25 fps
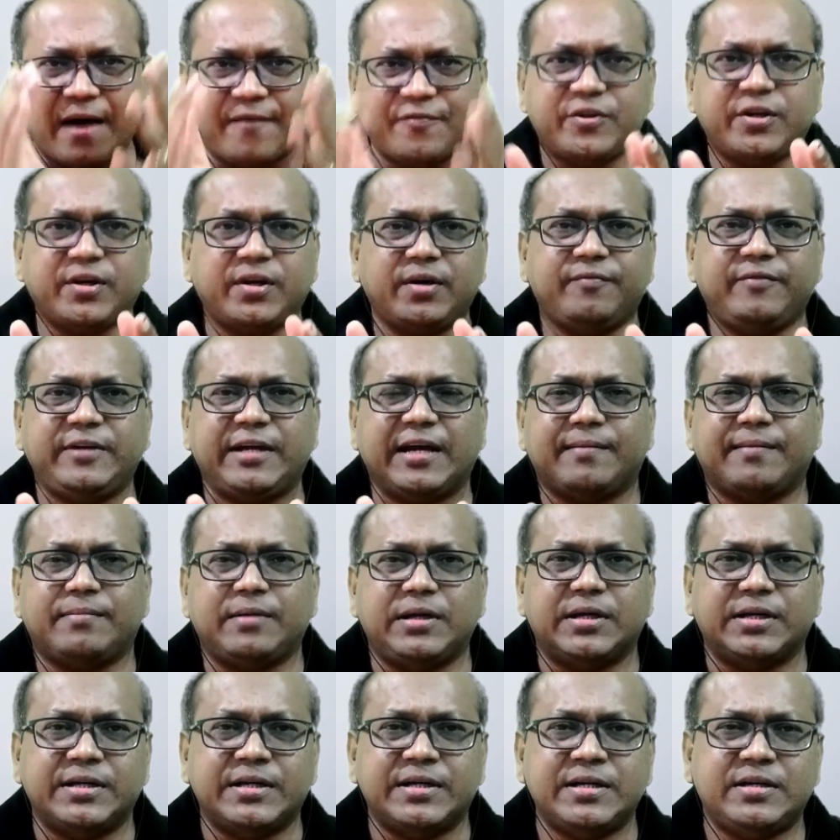after we have
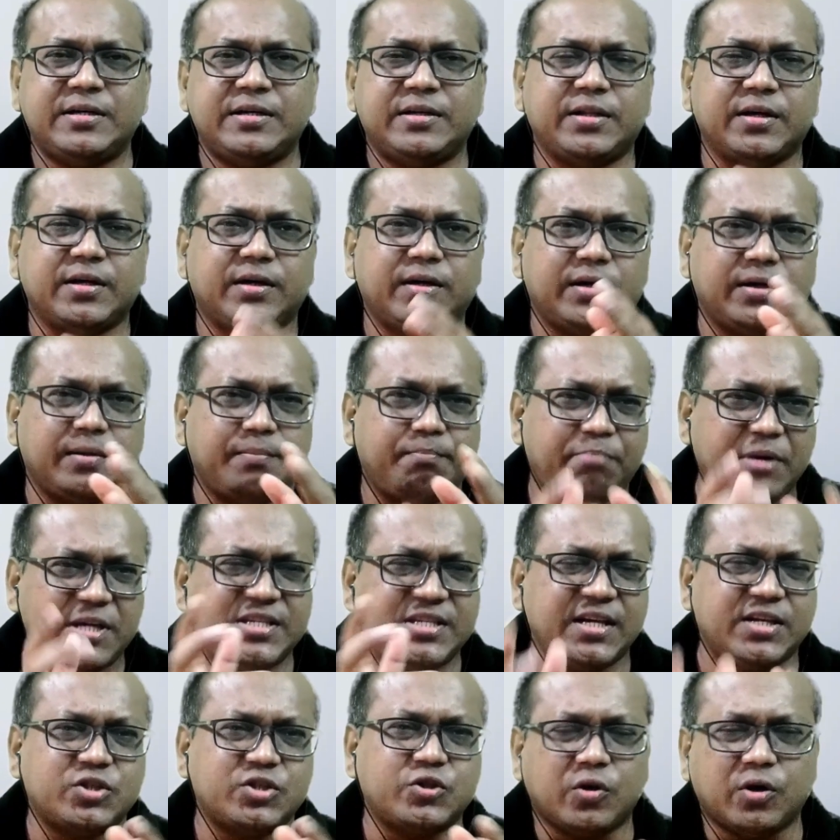learned the
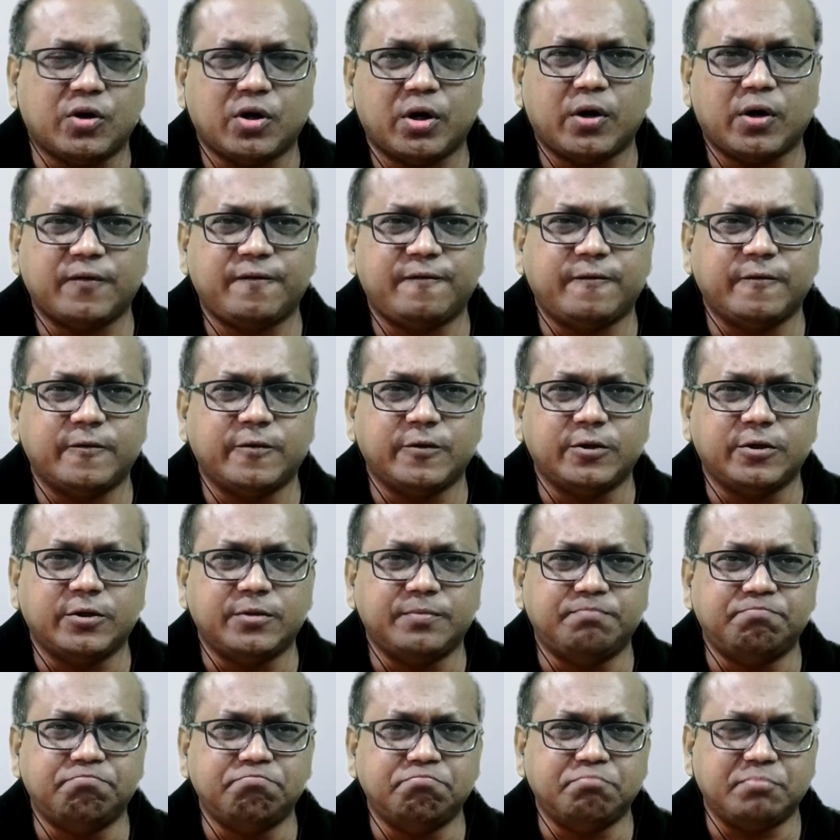basics of
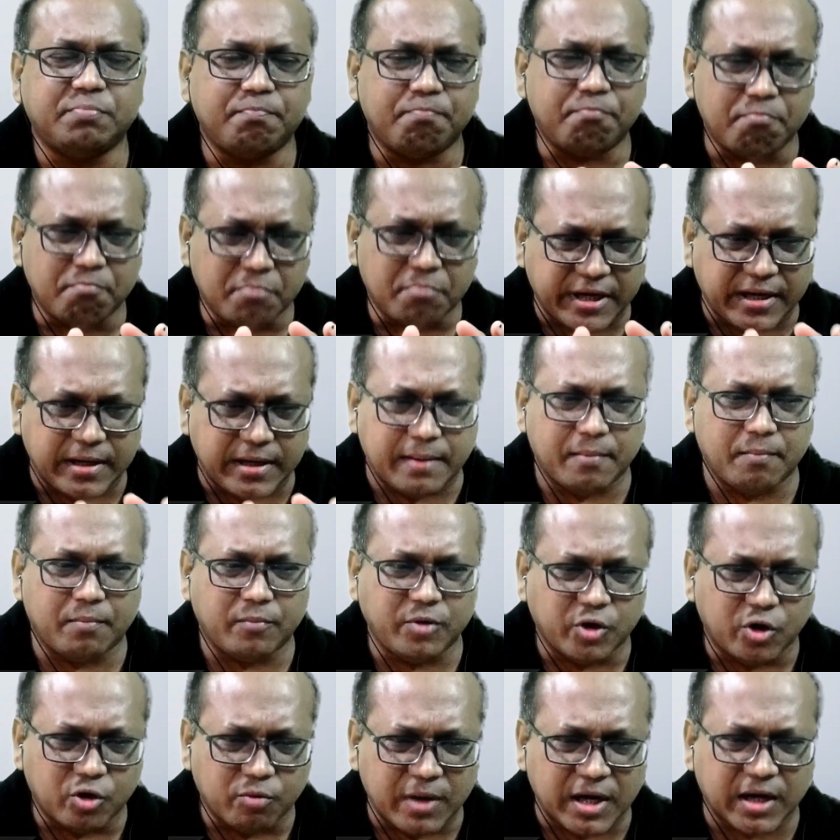
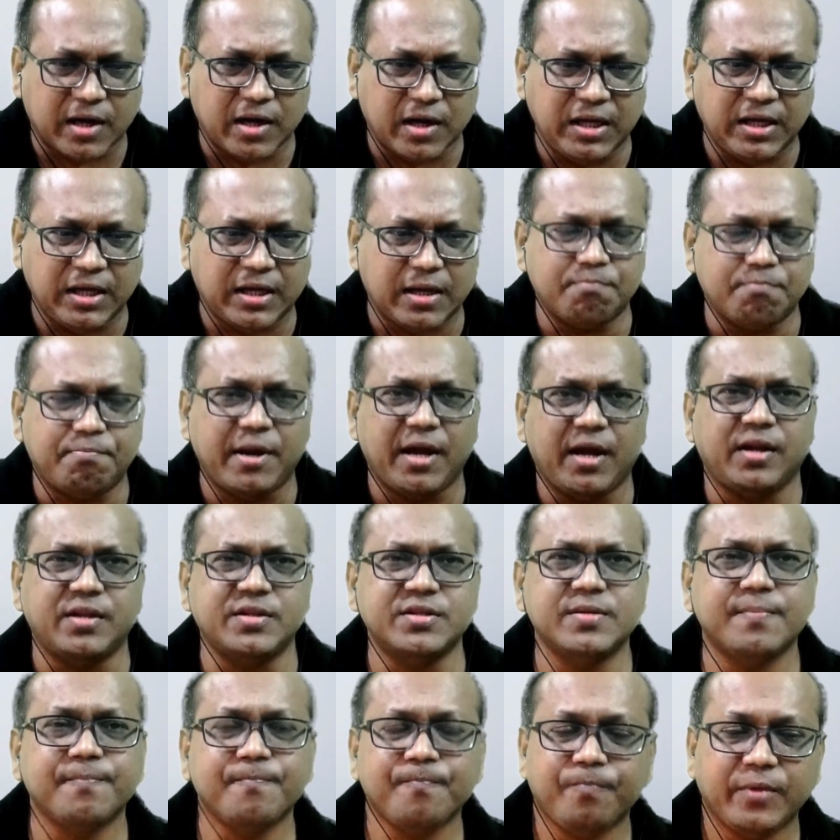marketing campaign,
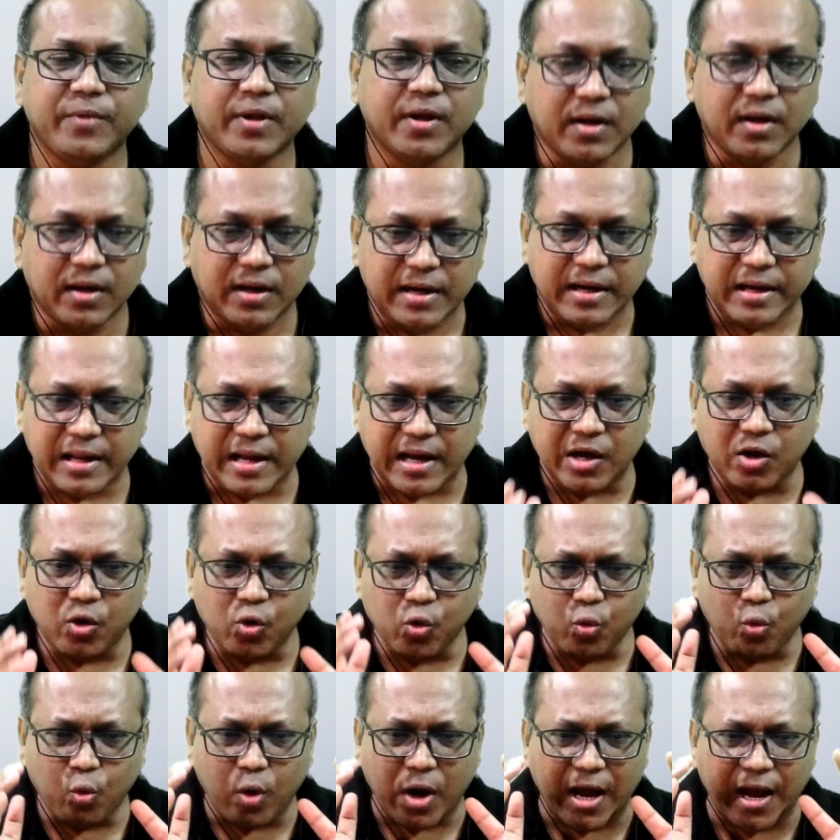
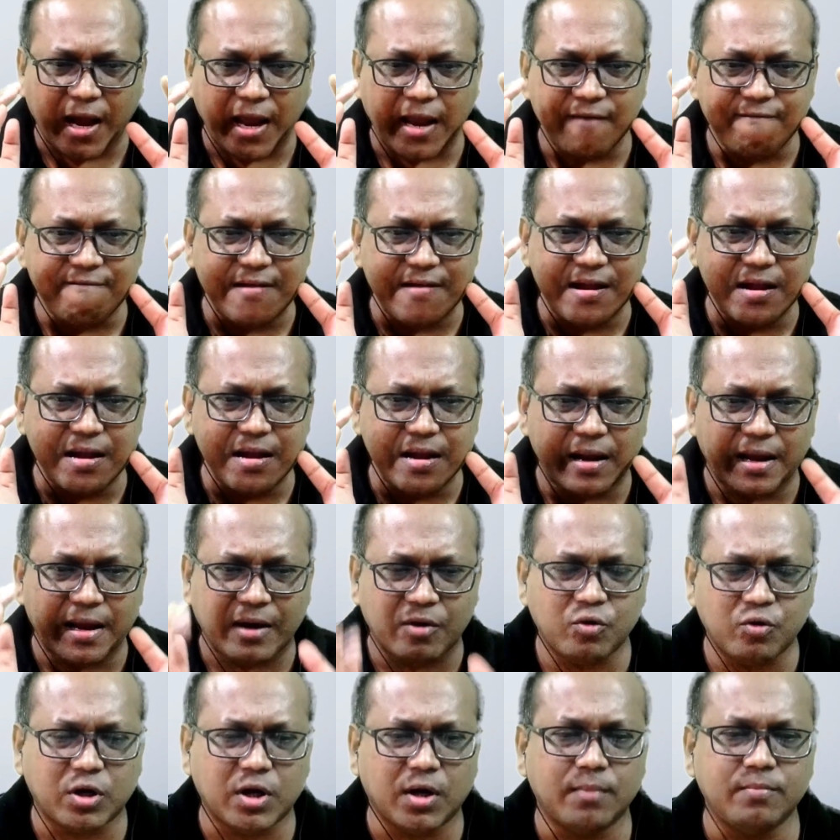now I will
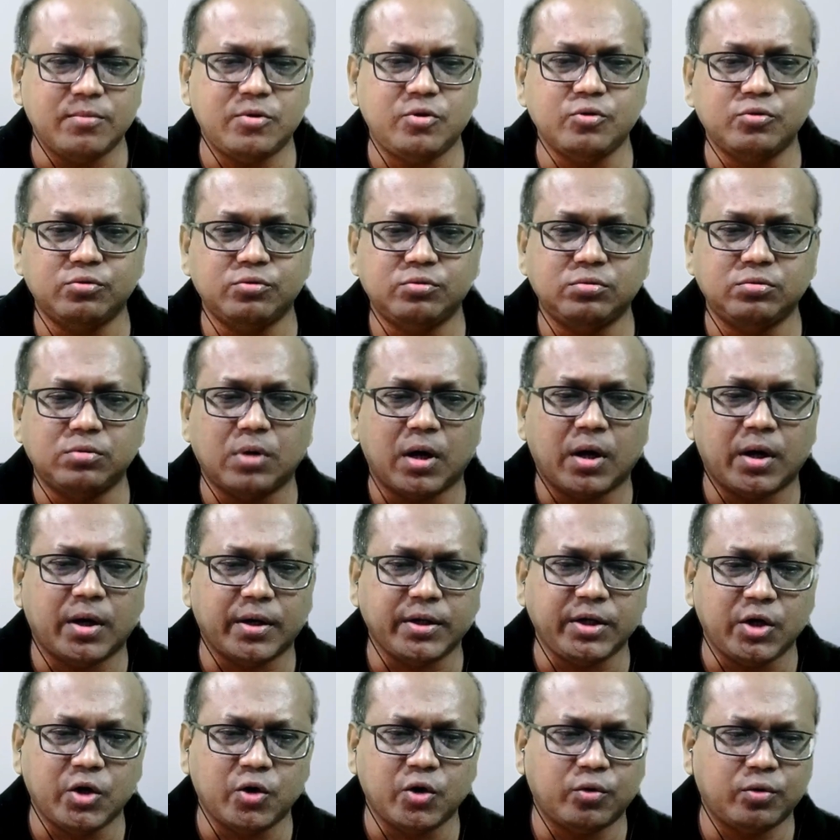now come to
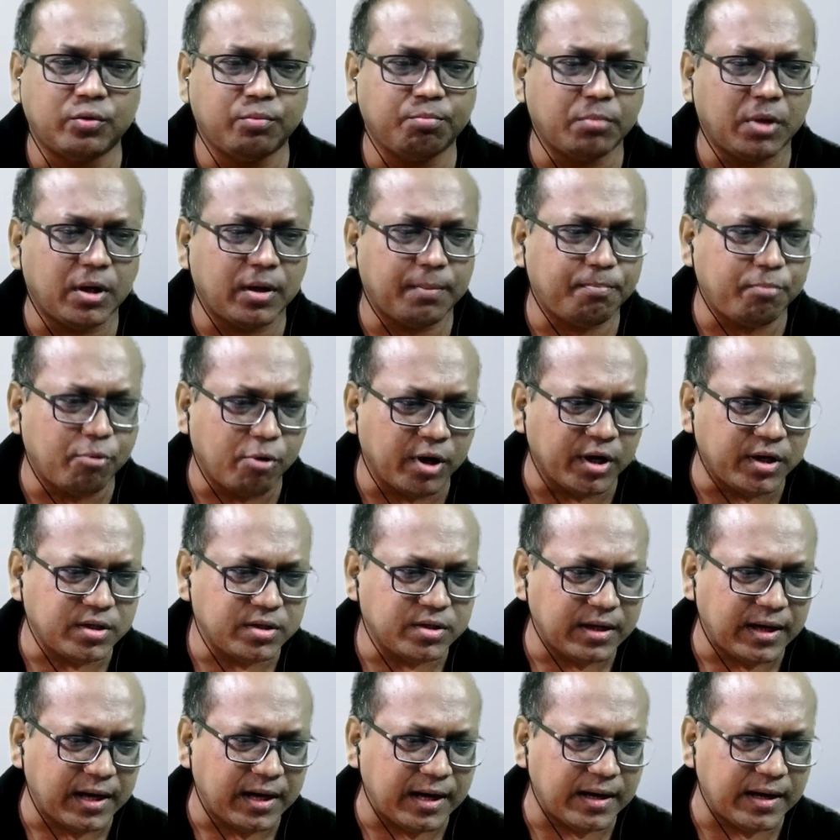a point,
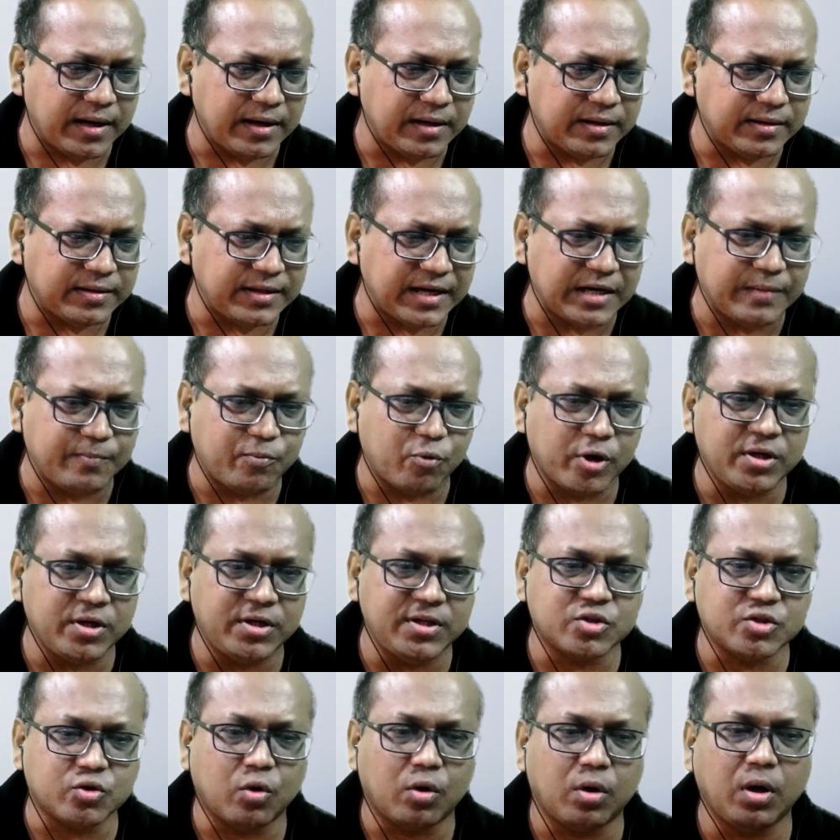and that point
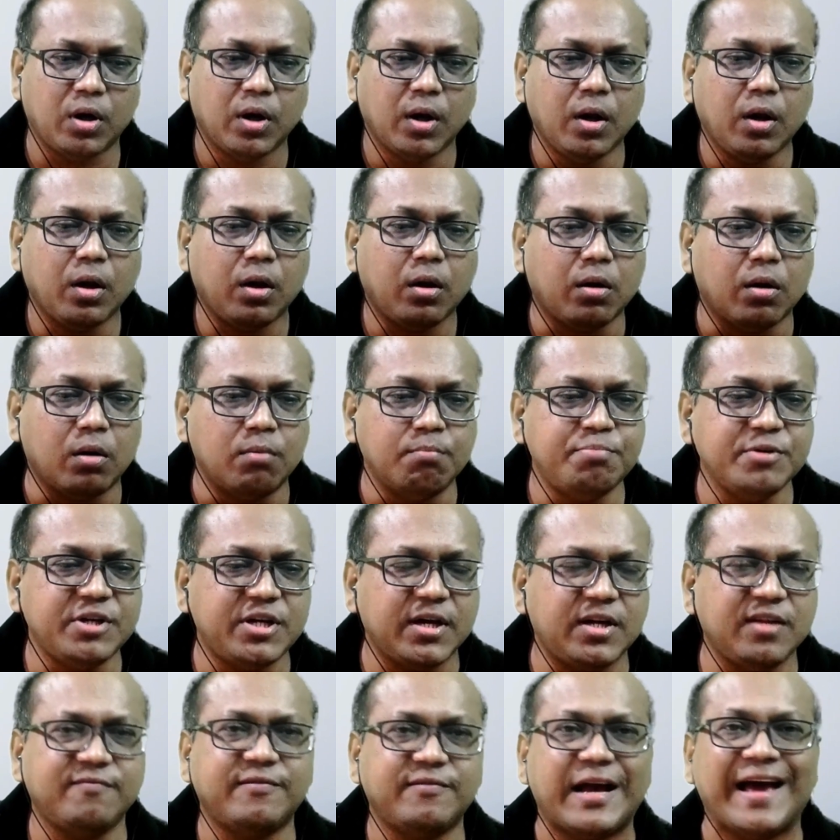is called
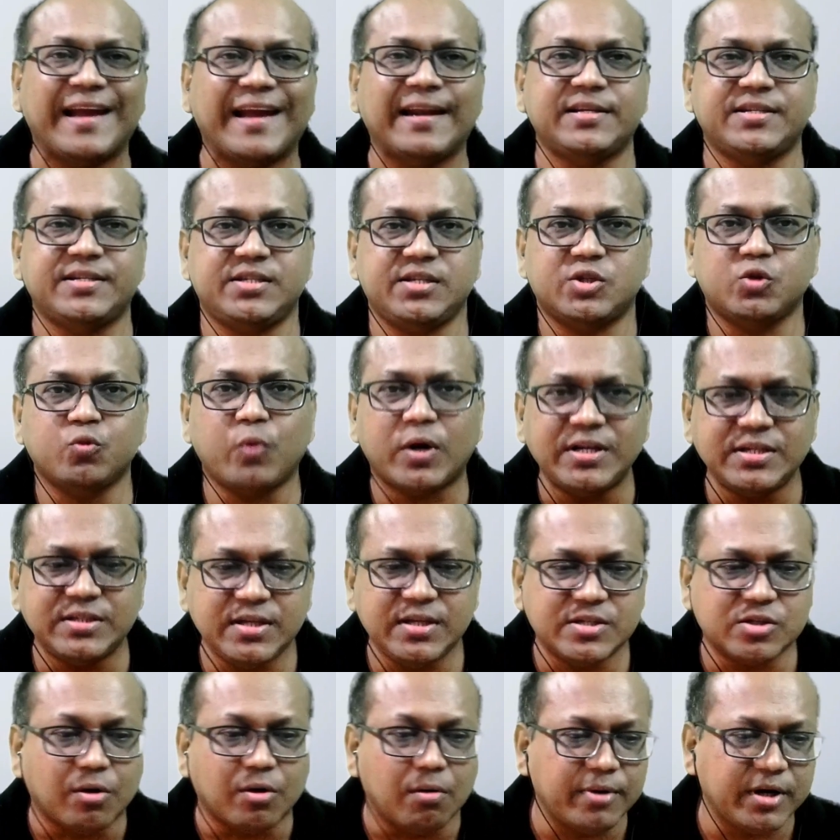competitive analysis. What is
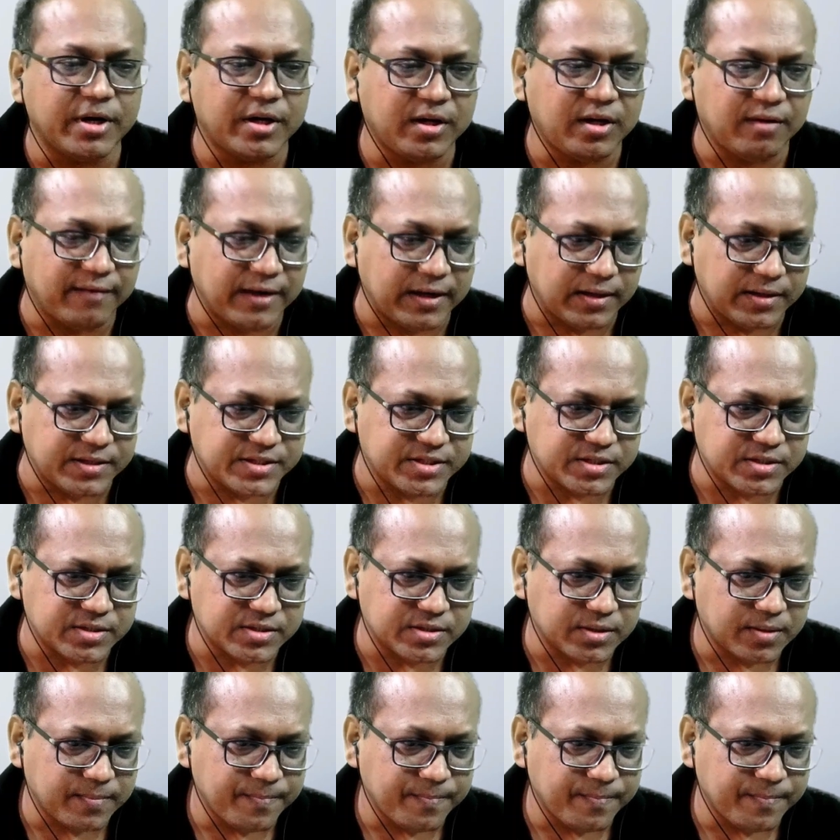this competitive analysis?